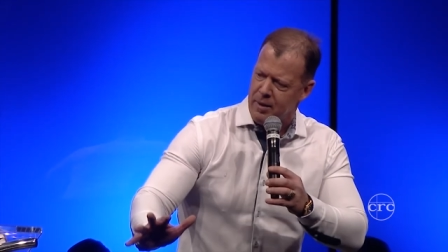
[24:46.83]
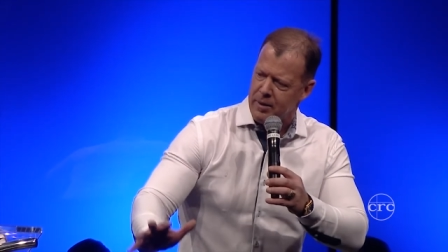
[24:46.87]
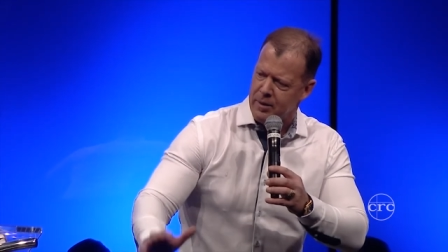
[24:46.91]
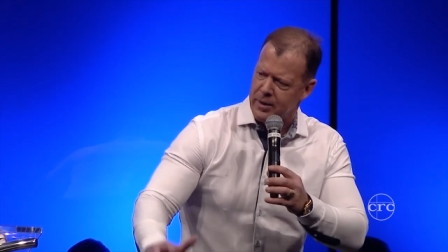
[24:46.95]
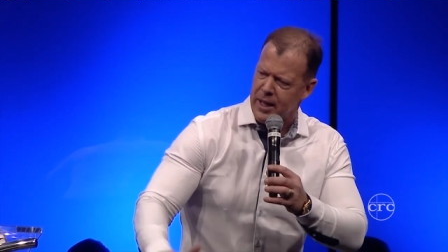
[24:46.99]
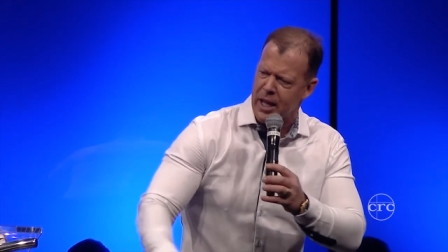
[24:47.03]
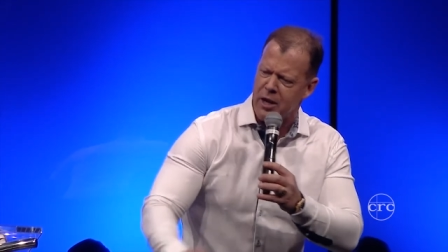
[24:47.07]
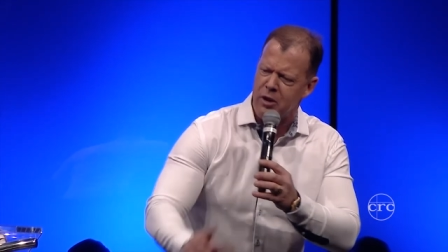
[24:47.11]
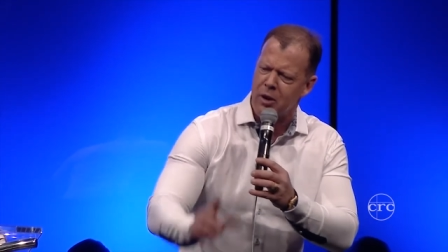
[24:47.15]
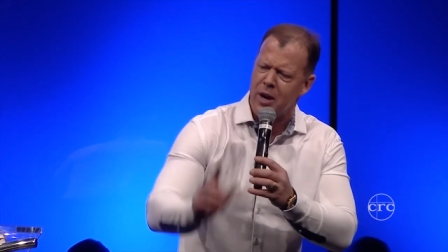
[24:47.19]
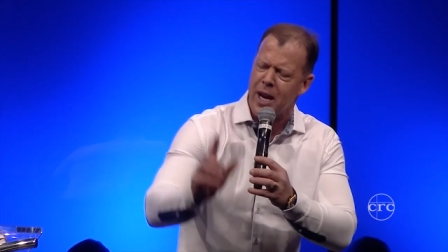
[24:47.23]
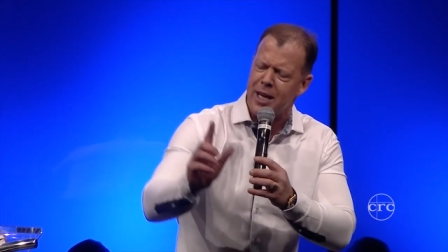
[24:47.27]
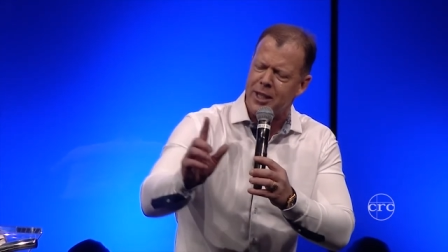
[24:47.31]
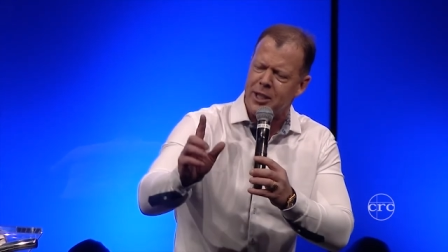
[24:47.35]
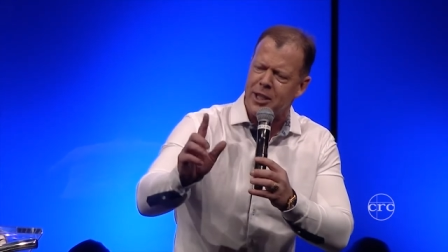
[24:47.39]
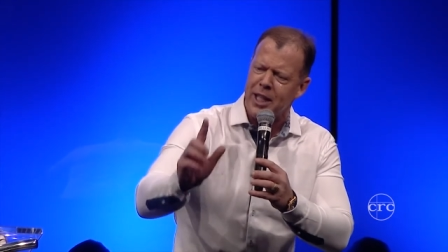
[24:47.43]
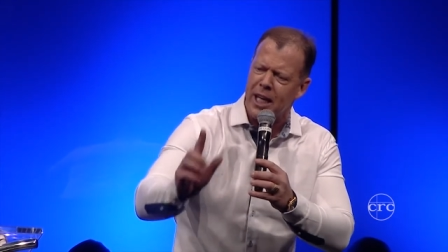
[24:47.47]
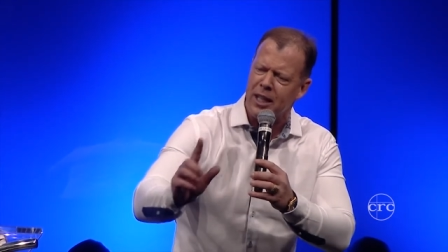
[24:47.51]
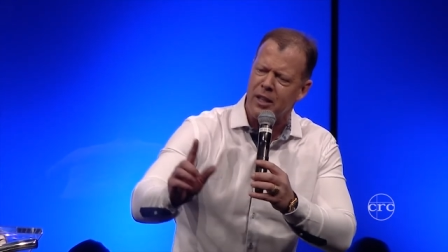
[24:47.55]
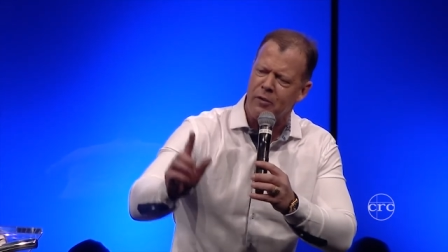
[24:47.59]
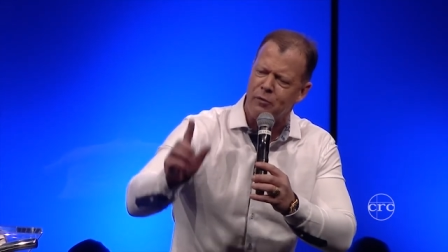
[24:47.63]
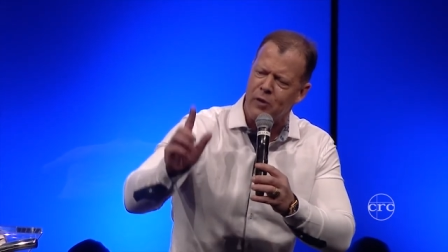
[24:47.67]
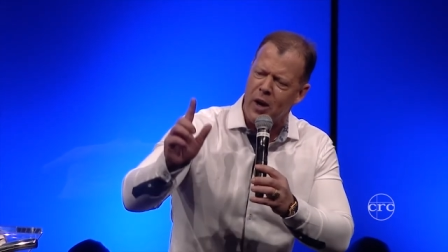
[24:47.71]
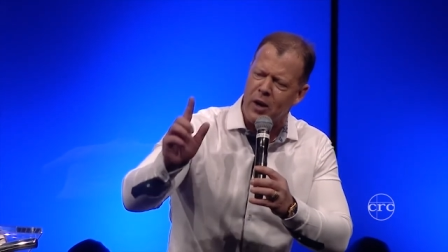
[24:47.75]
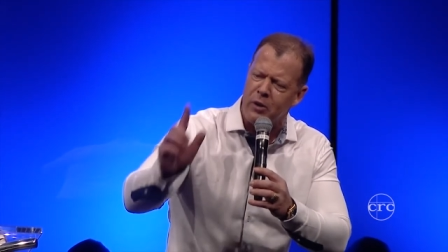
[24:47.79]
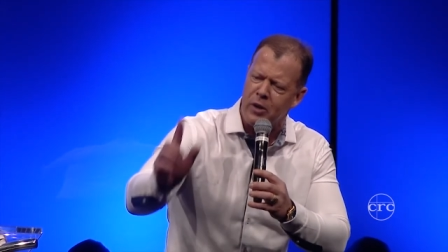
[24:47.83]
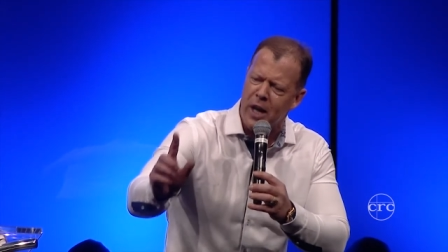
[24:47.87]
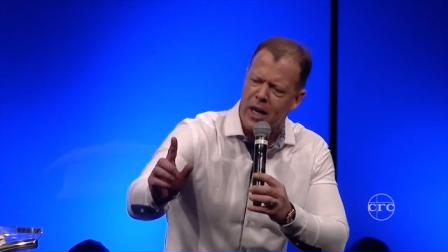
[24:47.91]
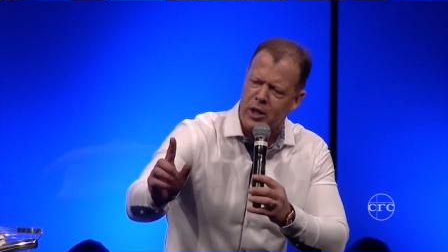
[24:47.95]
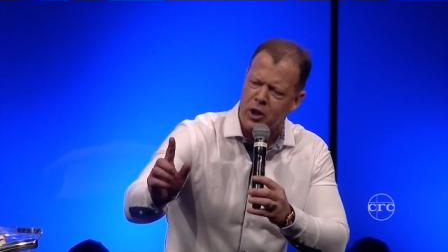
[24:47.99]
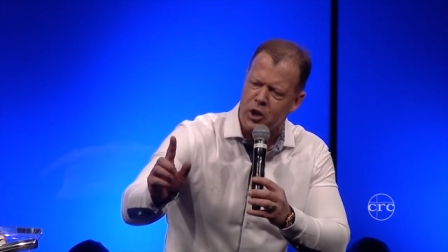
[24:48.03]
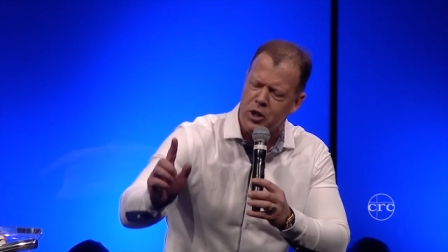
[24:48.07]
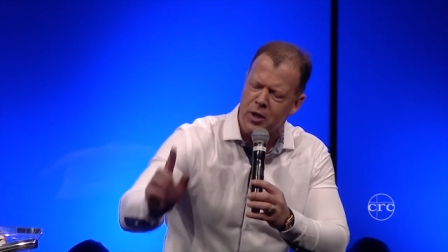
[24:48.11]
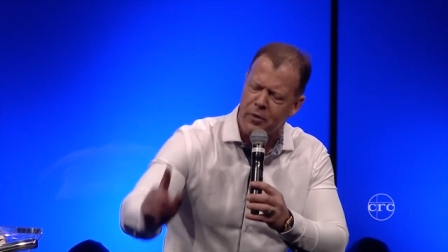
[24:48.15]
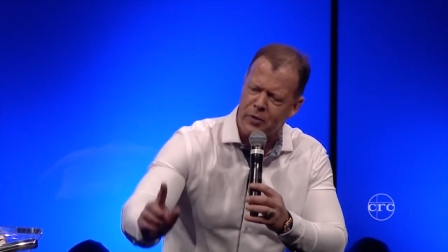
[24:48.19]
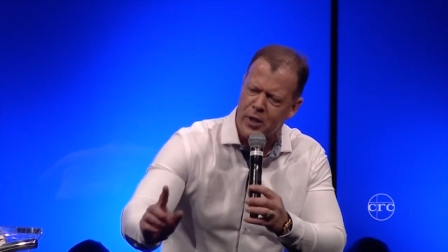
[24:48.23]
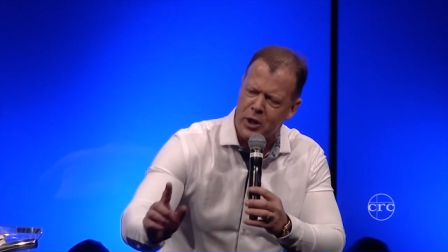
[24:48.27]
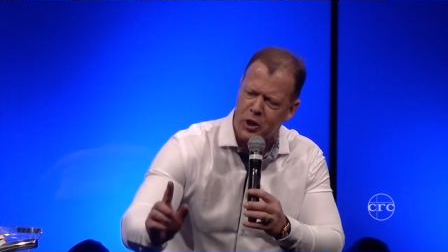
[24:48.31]
They don't understand the
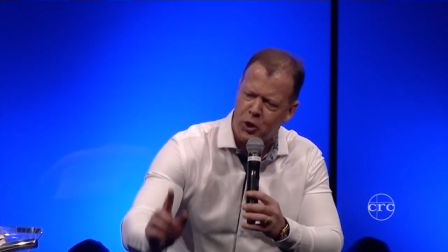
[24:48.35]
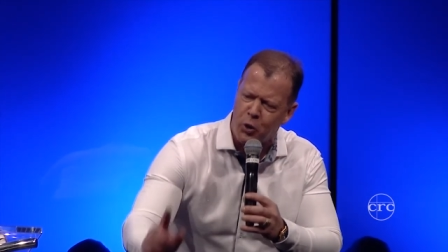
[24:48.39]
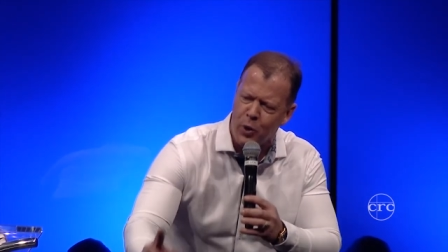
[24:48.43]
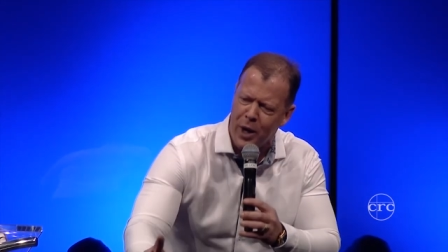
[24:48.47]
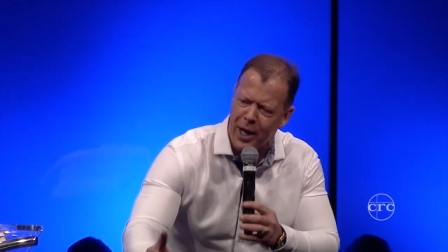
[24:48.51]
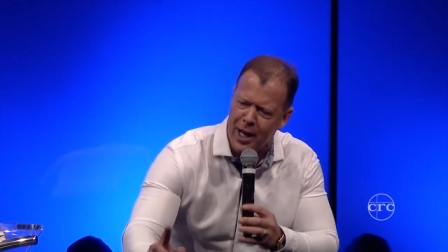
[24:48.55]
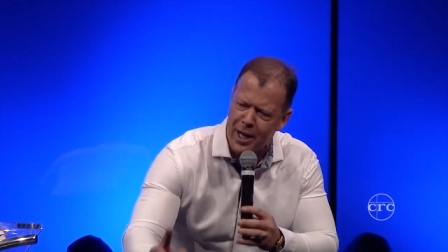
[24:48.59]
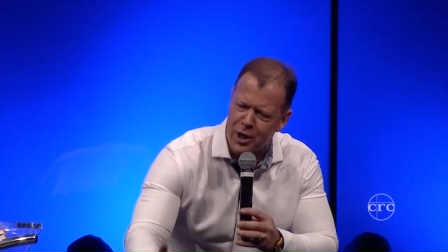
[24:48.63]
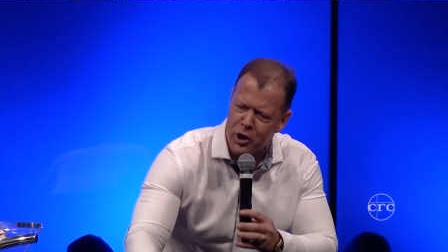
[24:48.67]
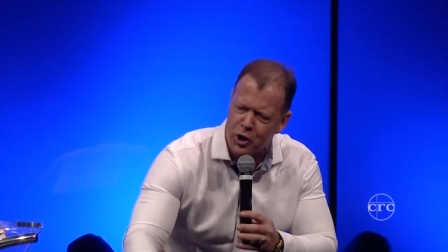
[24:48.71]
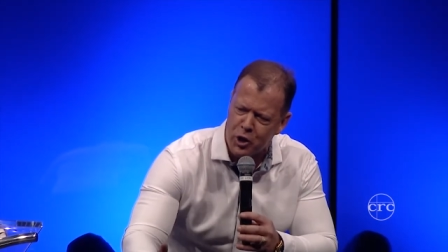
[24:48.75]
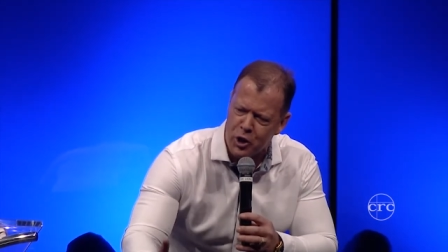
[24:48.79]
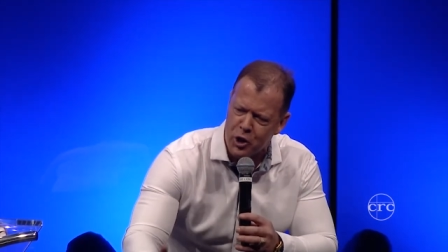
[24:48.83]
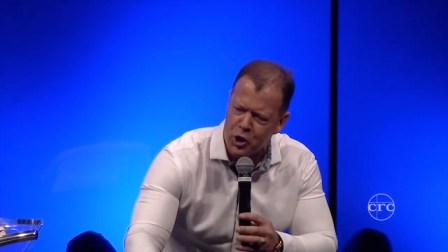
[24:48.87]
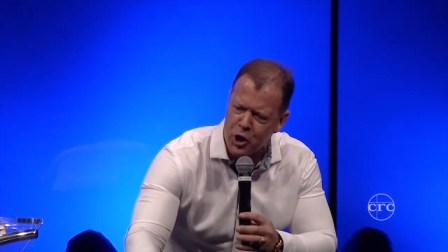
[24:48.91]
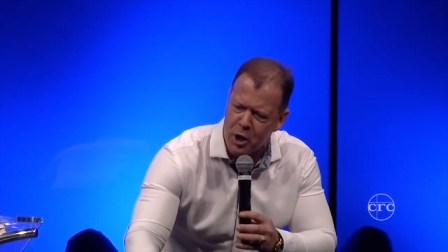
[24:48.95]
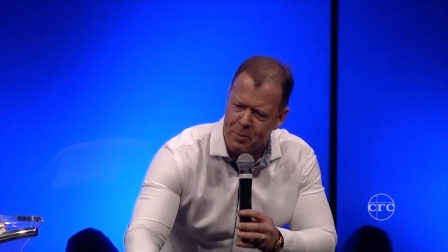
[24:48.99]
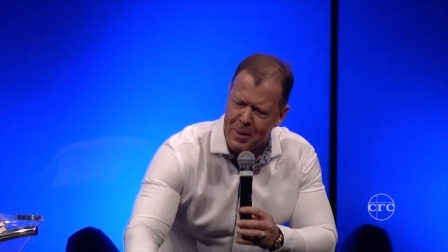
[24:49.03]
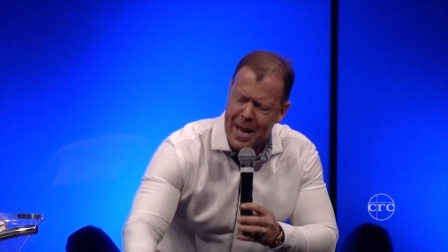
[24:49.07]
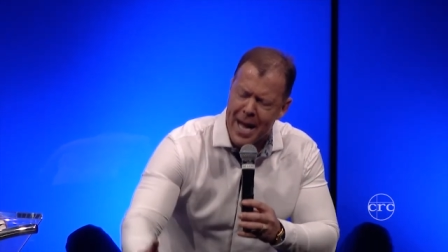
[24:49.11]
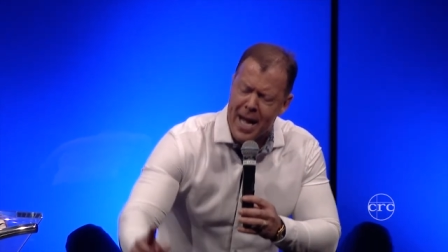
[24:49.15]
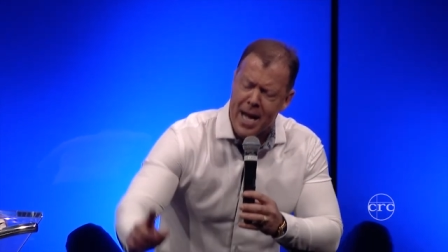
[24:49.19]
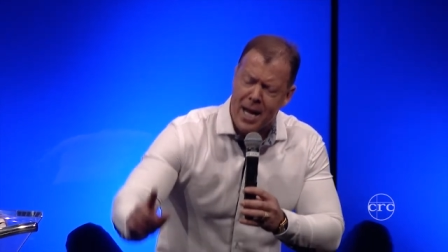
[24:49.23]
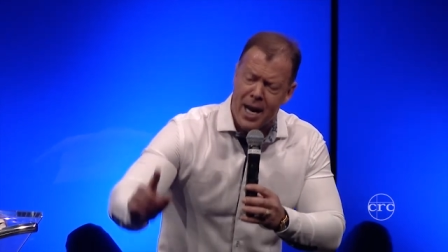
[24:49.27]
foundation of this relationship,